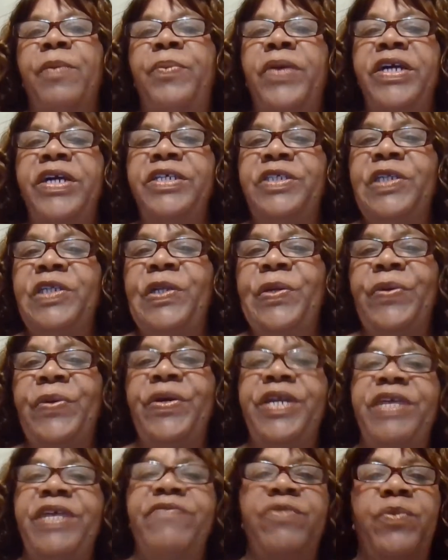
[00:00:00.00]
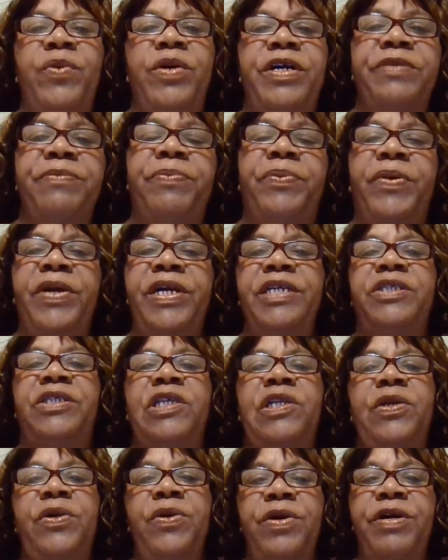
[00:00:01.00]
Praise the Lord, everyone. Praise
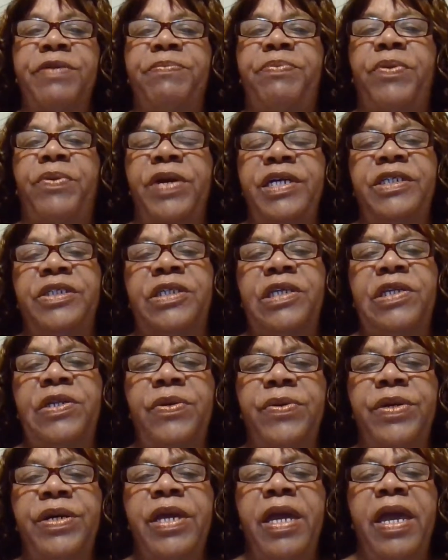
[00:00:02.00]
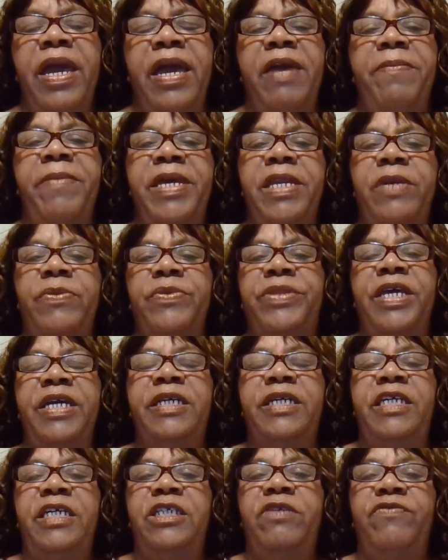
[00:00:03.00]
the Lord. Praise the Lord. Amen. I want to
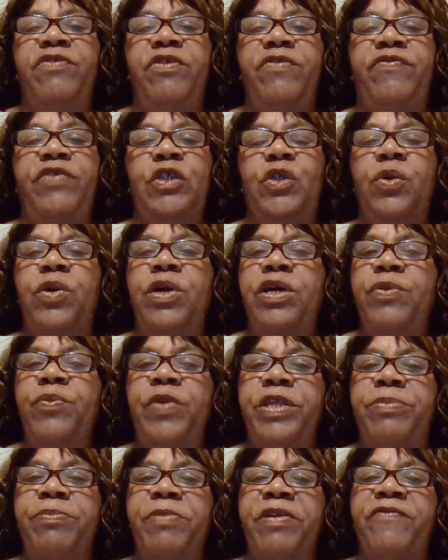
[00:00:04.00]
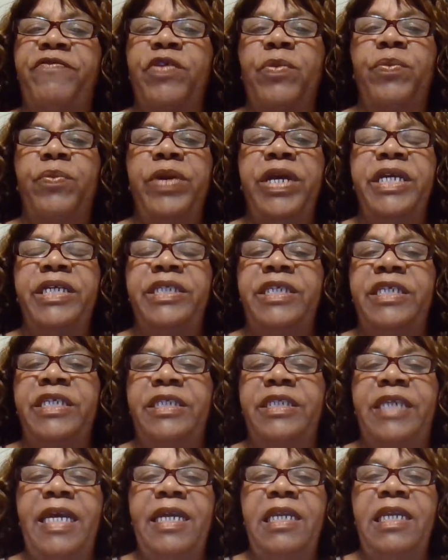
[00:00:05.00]
thank each of you for joining with me for Wednesday's
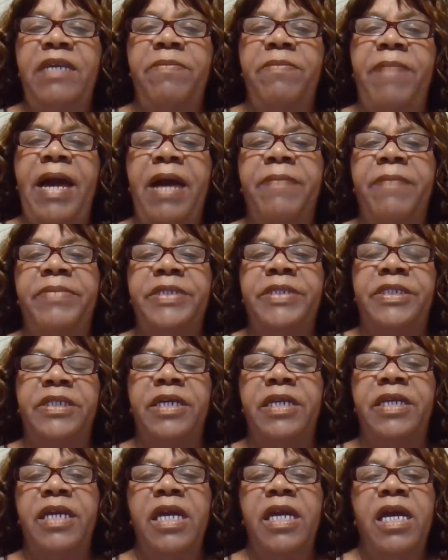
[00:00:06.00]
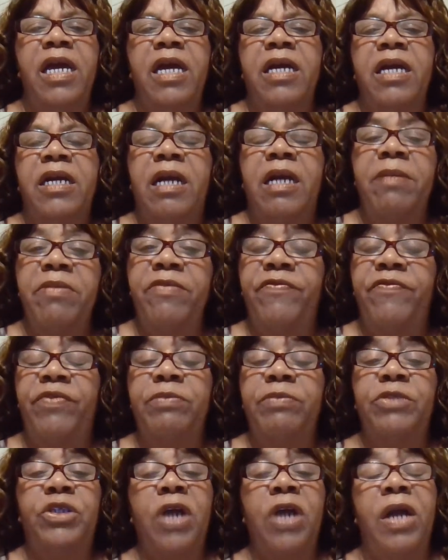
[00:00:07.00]
Daily Bible Study coming
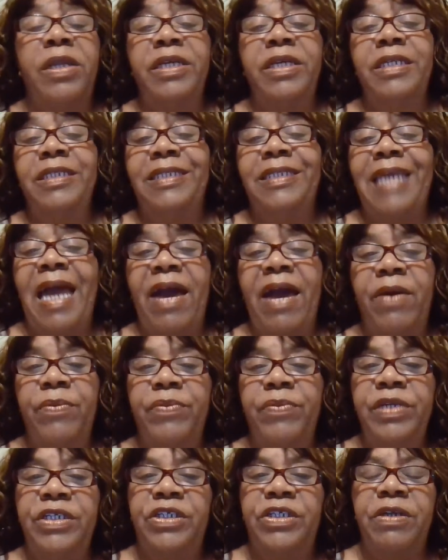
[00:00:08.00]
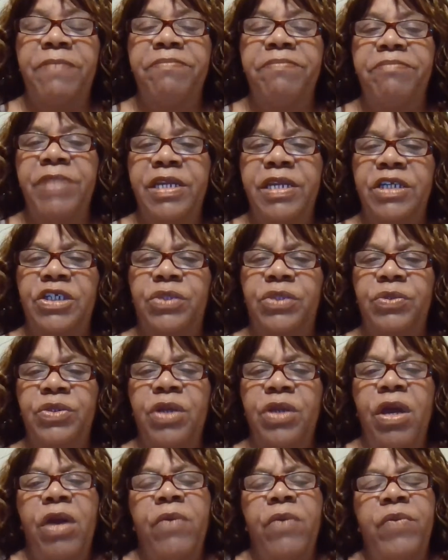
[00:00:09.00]
from Charlene's Outreach
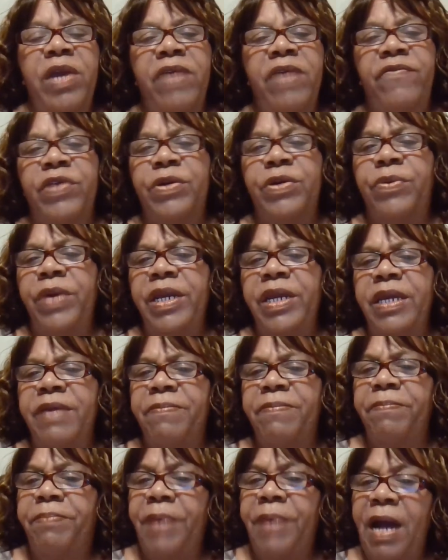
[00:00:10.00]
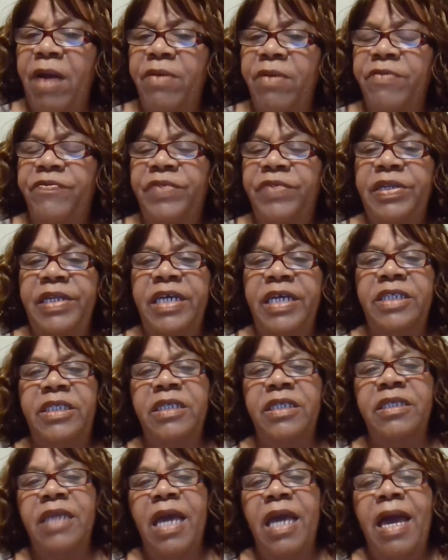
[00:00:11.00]
Ministries. We have a great and powerful
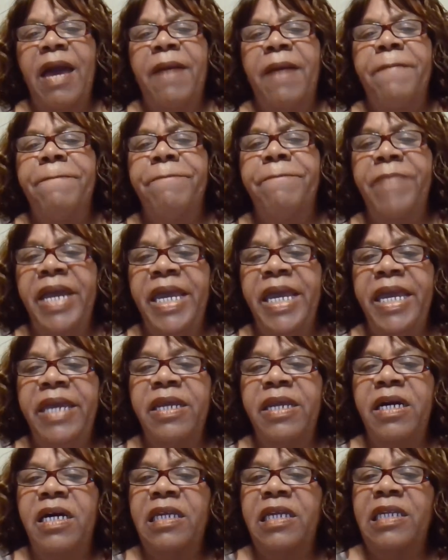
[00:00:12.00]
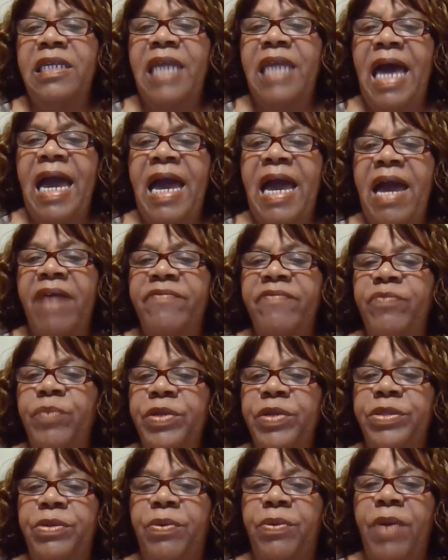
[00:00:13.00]
lesson, Made Alive
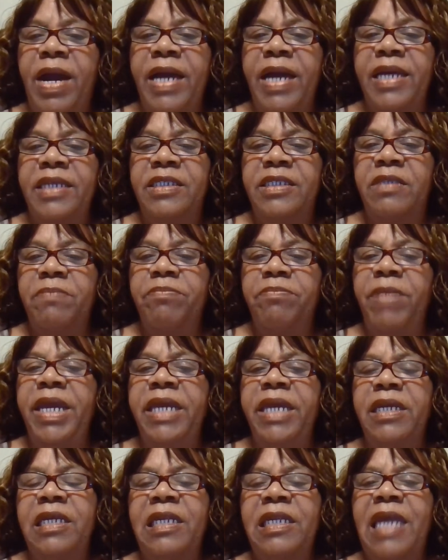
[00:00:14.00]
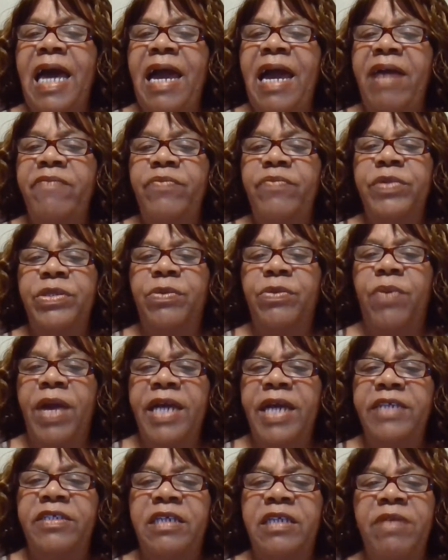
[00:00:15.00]
with Christ. Made Alive with
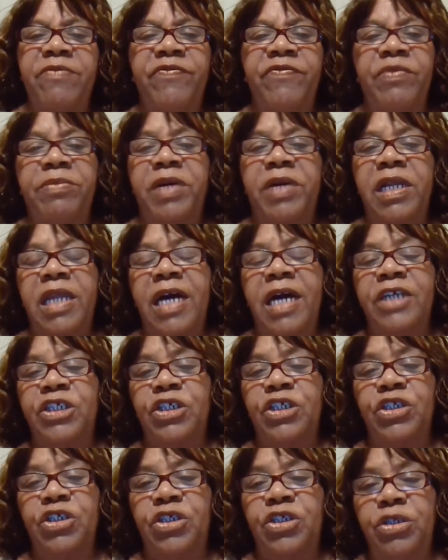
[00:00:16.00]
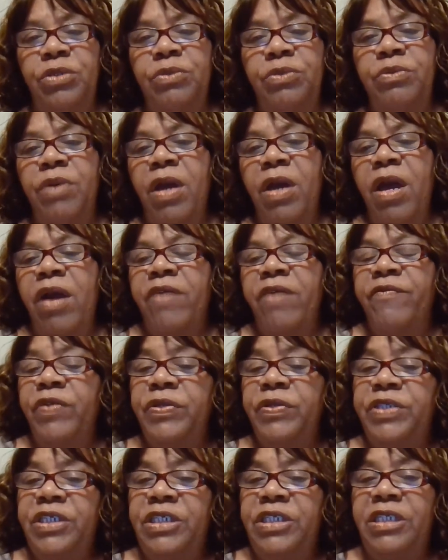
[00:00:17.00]
Christ, coming from Colossians 2,
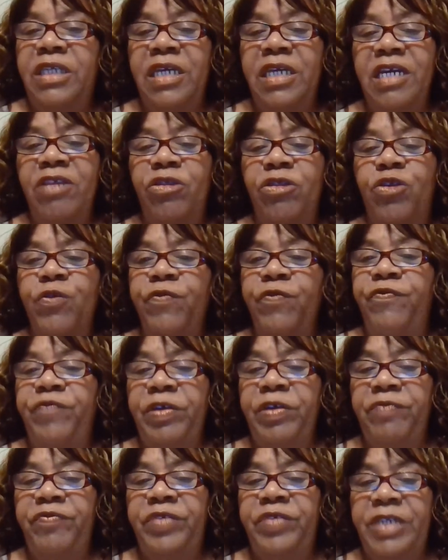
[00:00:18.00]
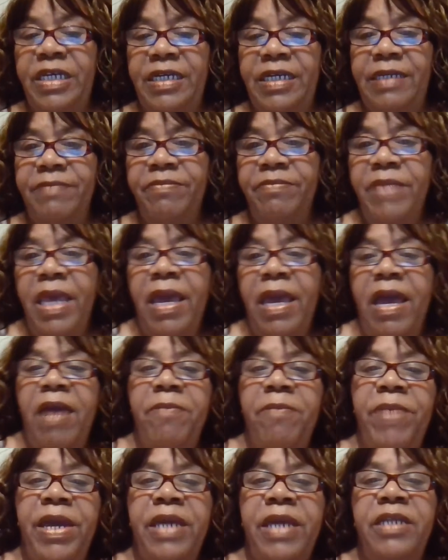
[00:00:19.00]
verses 10 through 15.
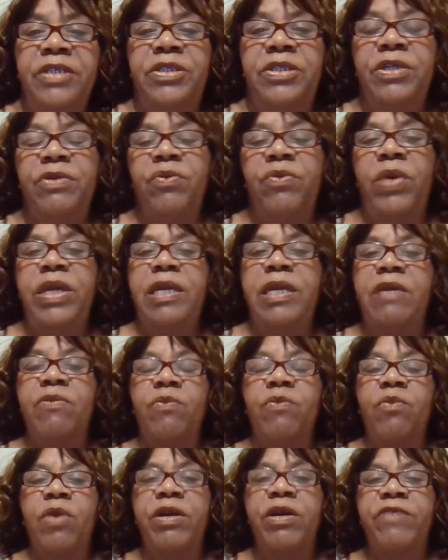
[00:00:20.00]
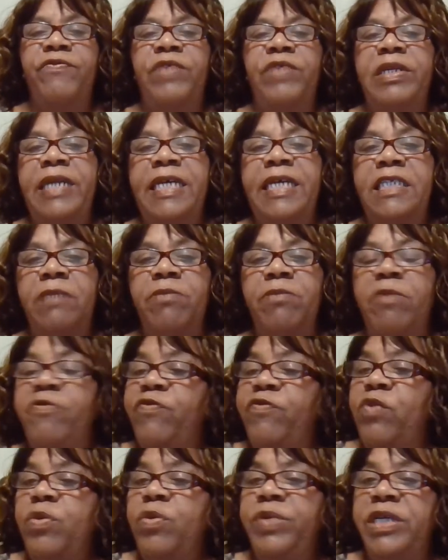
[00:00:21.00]
And man, it's a great and wonderful lesson. But
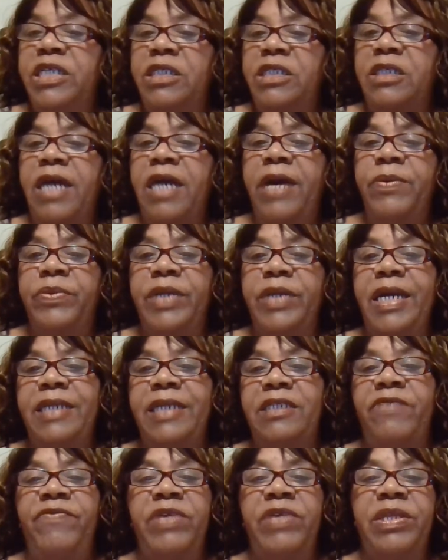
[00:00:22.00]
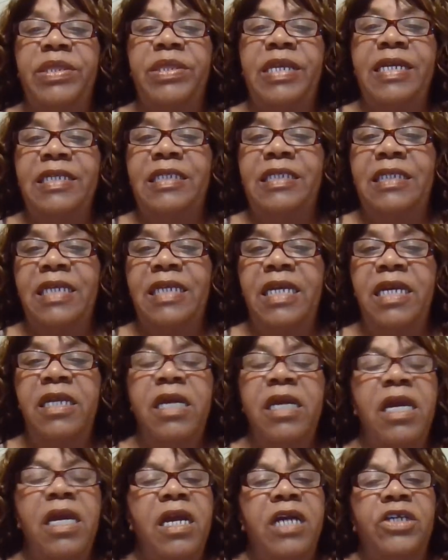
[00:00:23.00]
before we get started, I want to ask if anything is
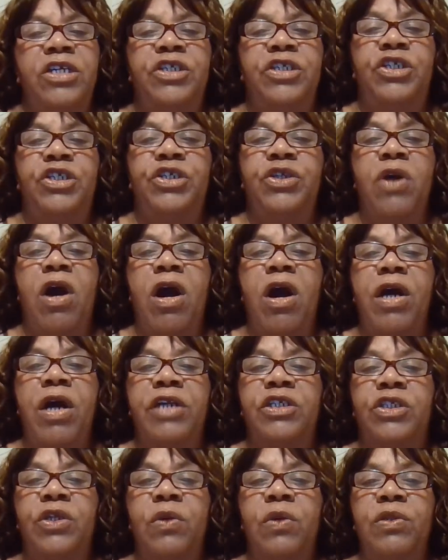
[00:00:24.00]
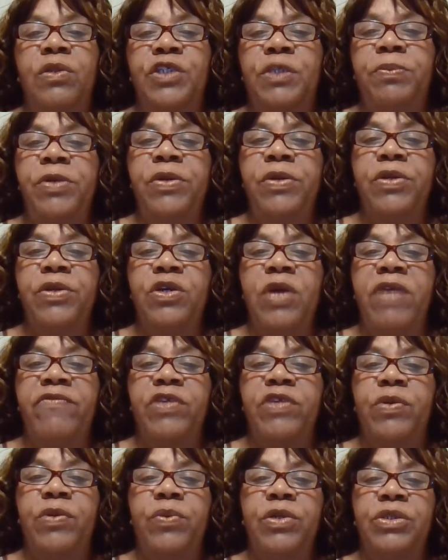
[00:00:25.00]
said touches your heart, soul, or spirit, or you have
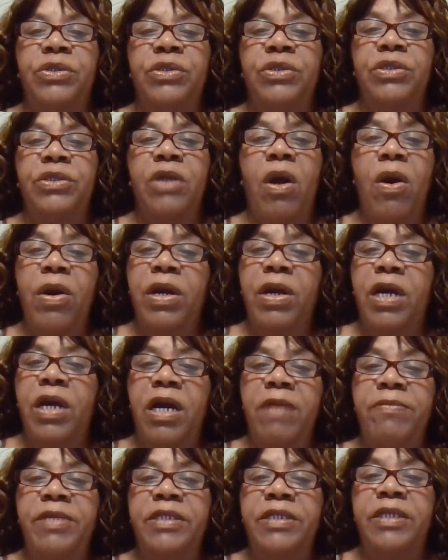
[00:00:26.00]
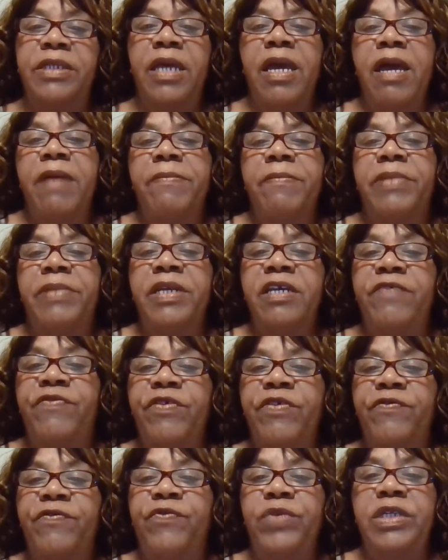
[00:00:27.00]
any questions or comments, please
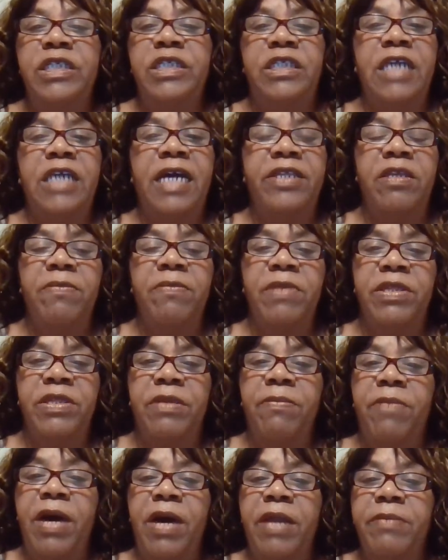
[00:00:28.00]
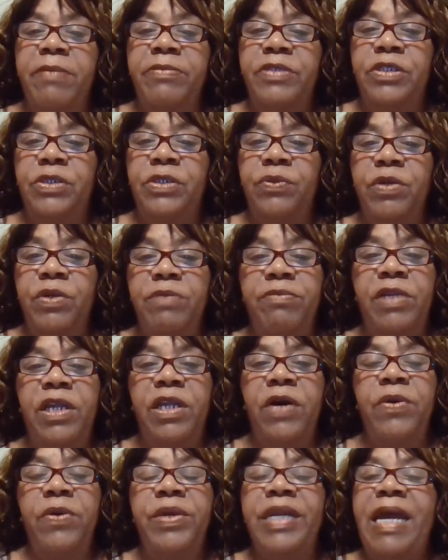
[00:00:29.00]
feel free to jot them at the bottom of the screen
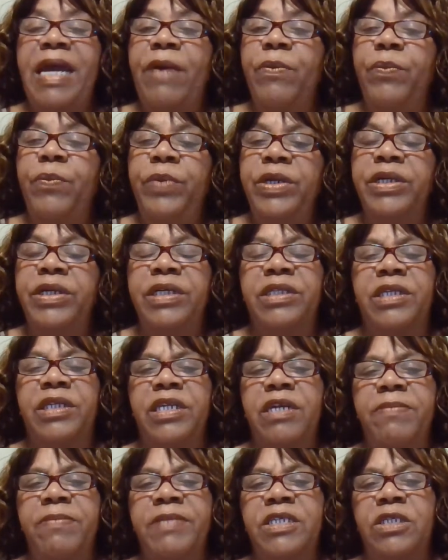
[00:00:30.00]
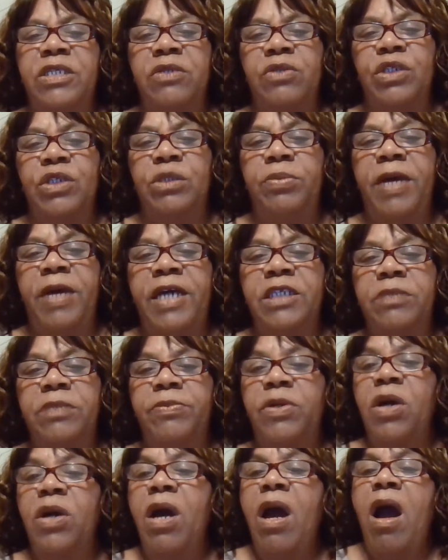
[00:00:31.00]
below, and I will get to them as soon as
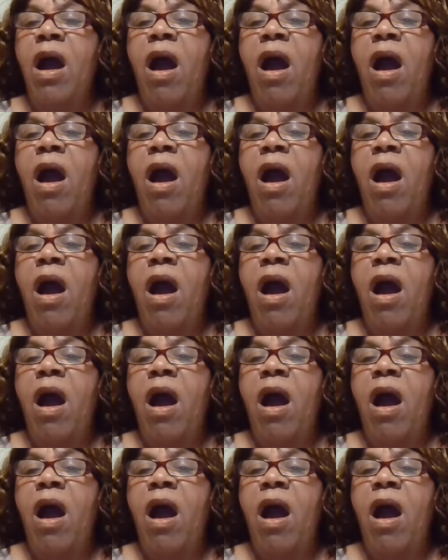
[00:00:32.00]
possible.